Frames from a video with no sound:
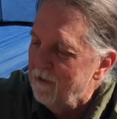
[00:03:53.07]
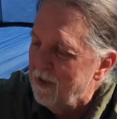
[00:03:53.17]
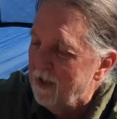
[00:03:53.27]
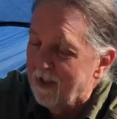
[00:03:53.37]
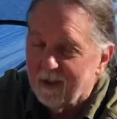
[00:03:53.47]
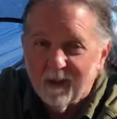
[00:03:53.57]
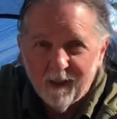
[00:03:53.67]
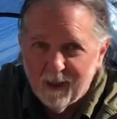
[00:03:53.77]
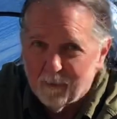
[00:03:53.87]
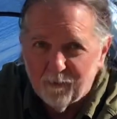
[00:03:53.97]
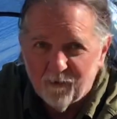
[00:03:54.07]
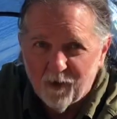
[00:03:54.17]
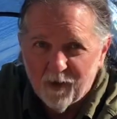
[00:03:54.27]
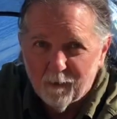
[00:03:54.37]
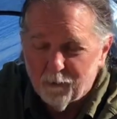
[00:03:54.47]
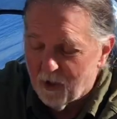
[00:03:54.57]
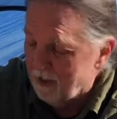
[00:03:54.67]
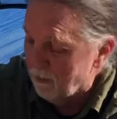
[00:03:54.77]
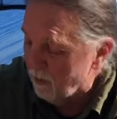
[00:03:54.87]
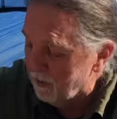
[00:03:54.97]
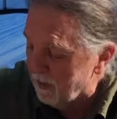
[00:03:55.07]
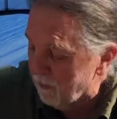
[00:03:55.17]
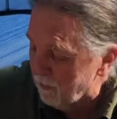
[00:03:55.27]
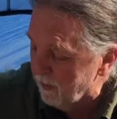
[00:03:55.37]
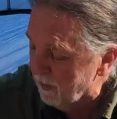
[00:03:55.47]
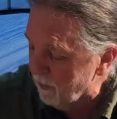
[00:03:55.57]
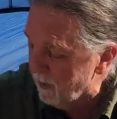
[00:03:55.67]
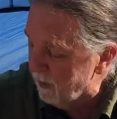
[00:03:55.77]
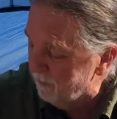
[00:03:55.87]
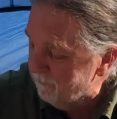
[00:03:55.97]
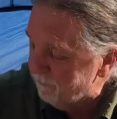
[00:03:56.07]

The clip for the umbrella worked out really well.